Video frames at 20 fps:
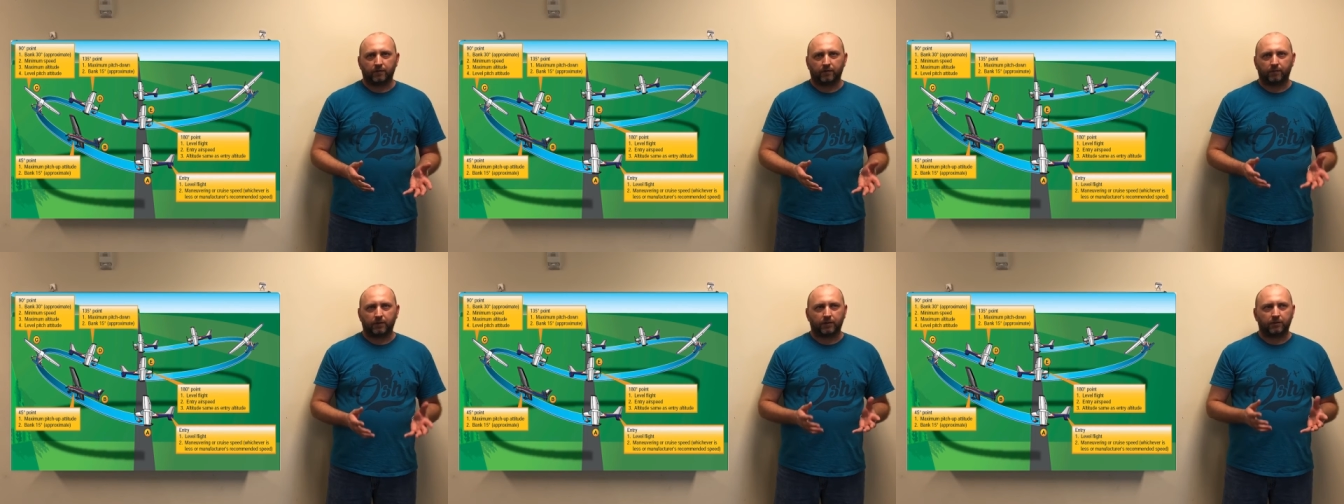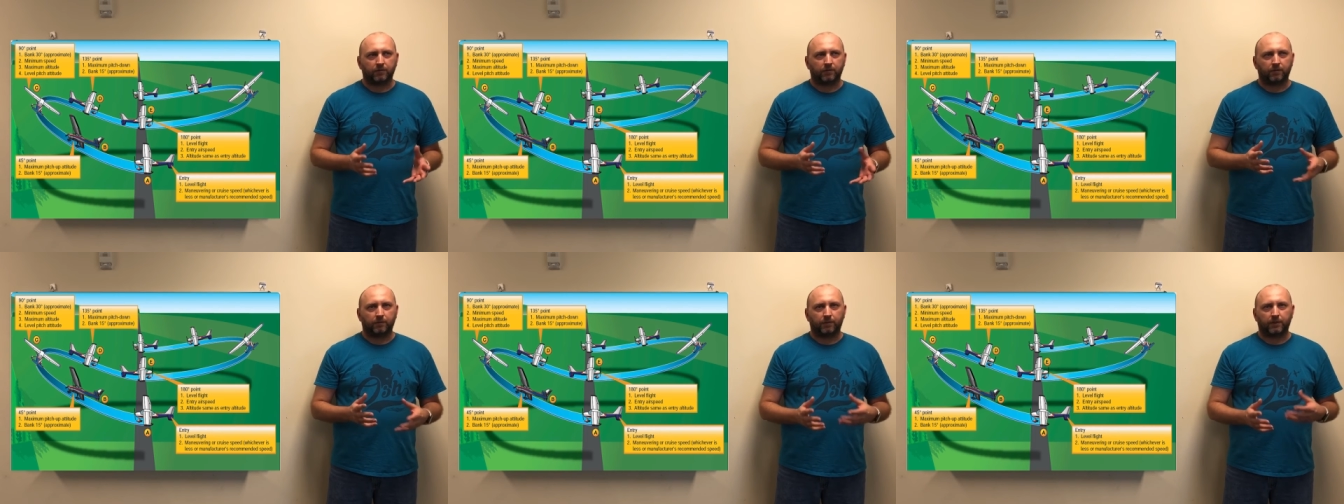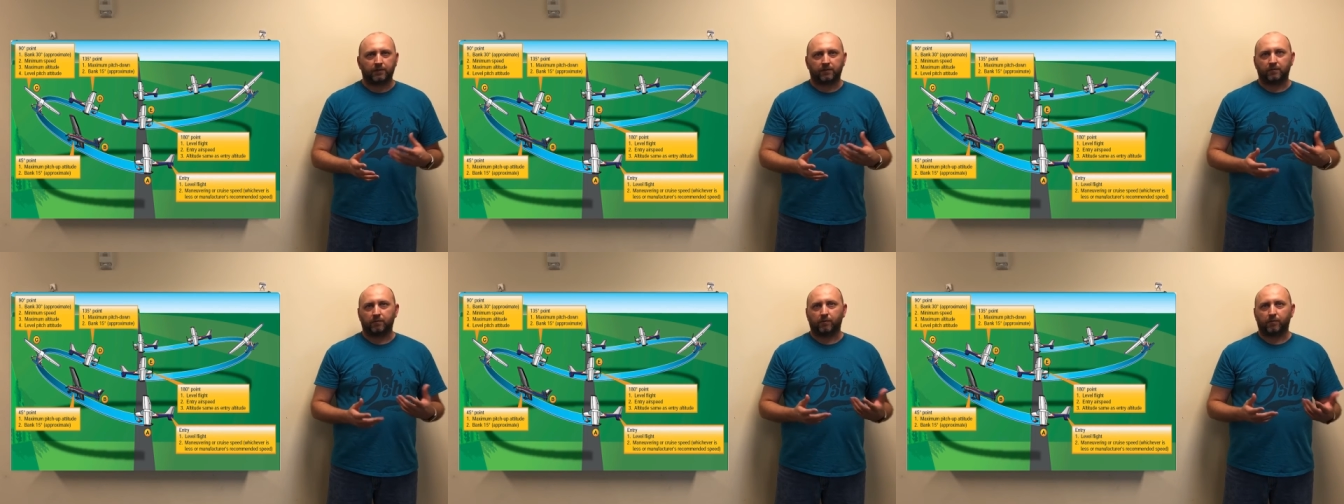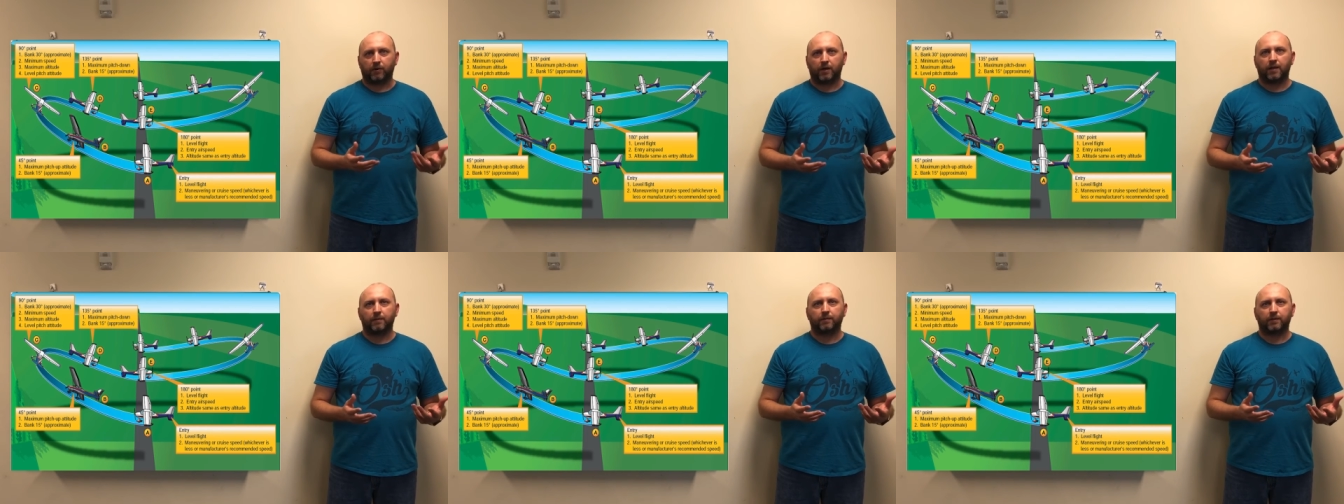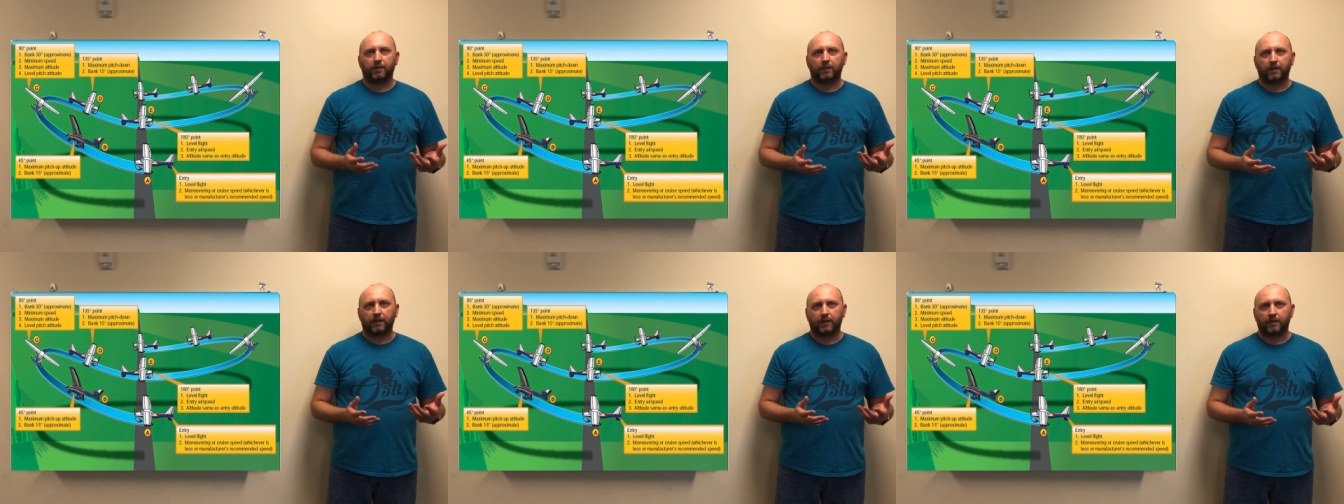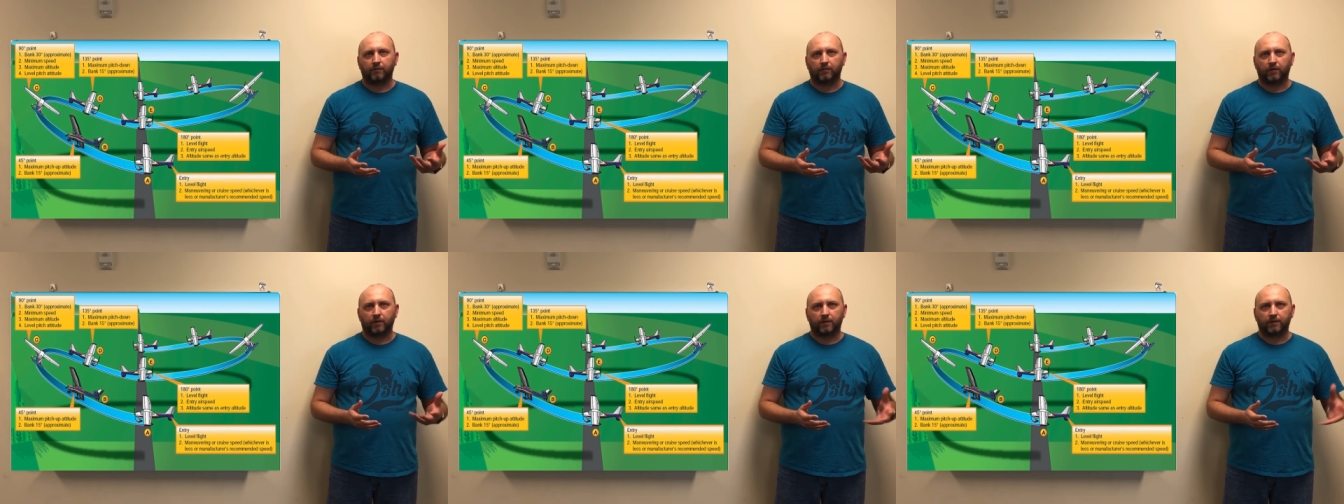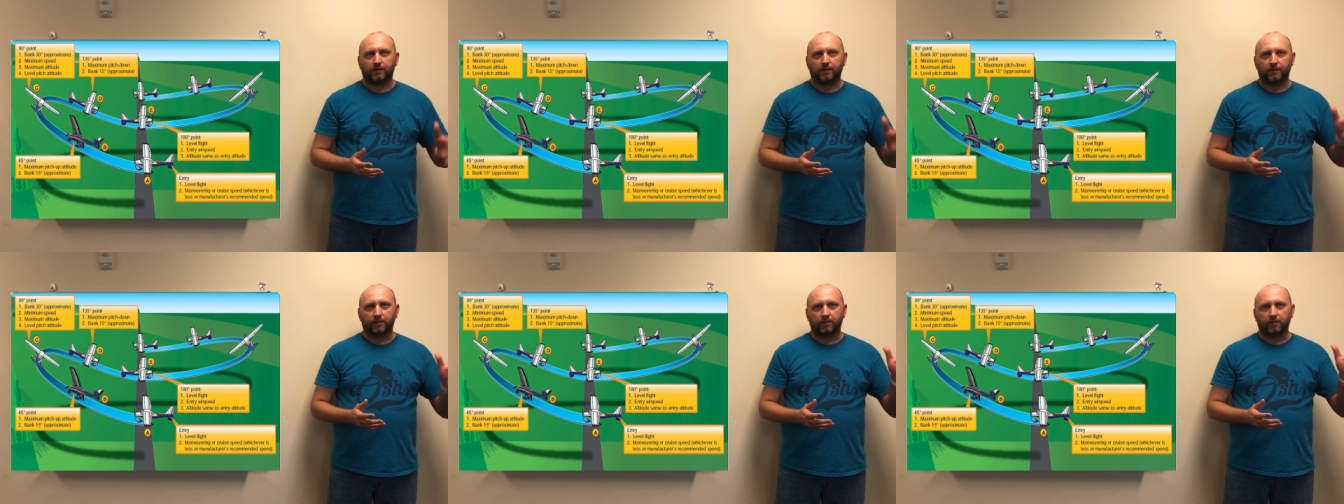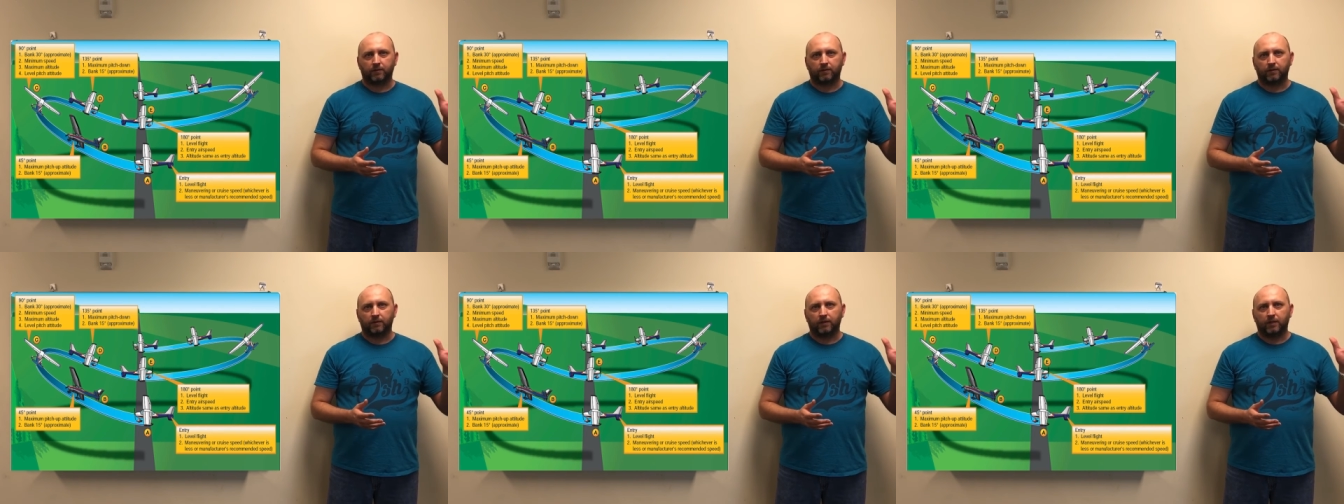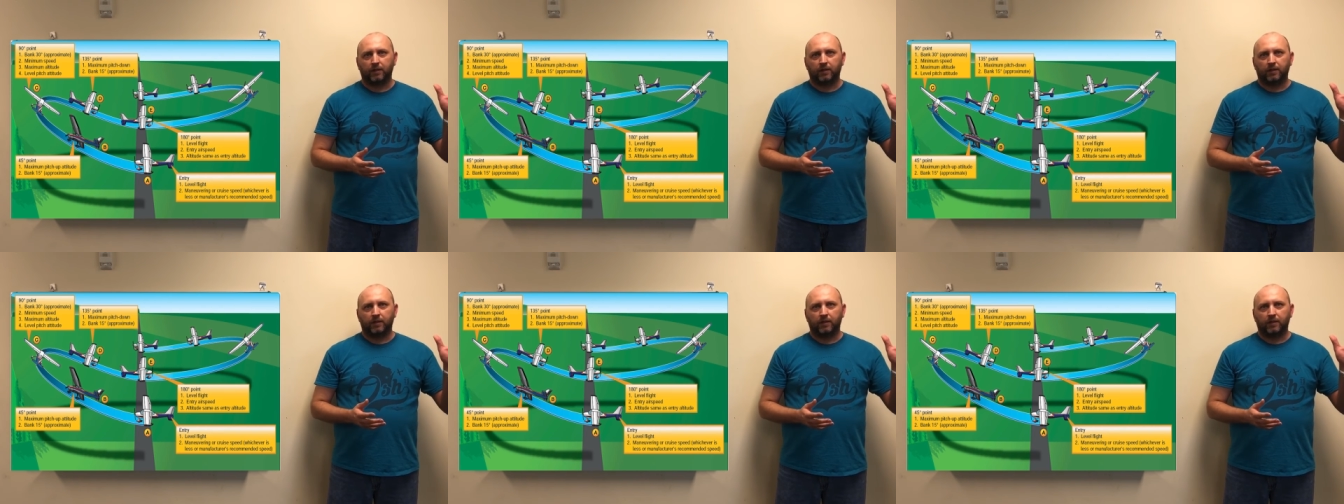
So make sure you pick some prominent landmarks at your